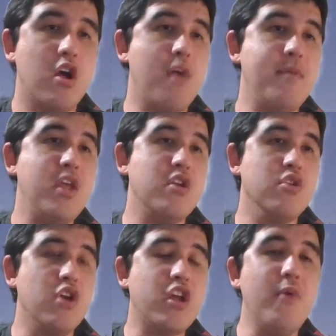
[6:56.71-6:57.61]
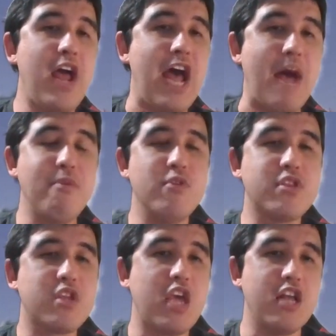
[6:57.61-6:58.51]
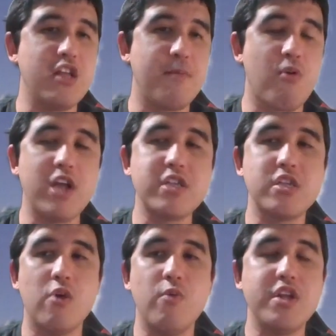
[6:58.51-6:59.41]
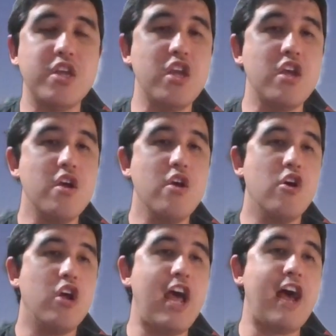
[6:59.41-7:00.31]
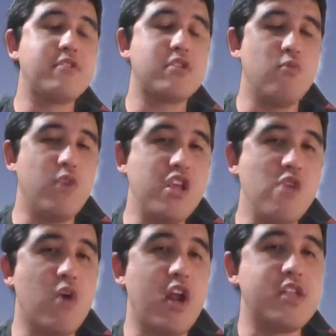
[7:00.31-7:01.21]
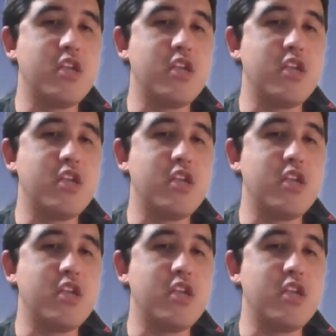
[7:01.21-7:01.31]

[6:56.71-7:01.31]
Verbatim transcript: I mean, look at what happened with Kailub Russell when he when he wanted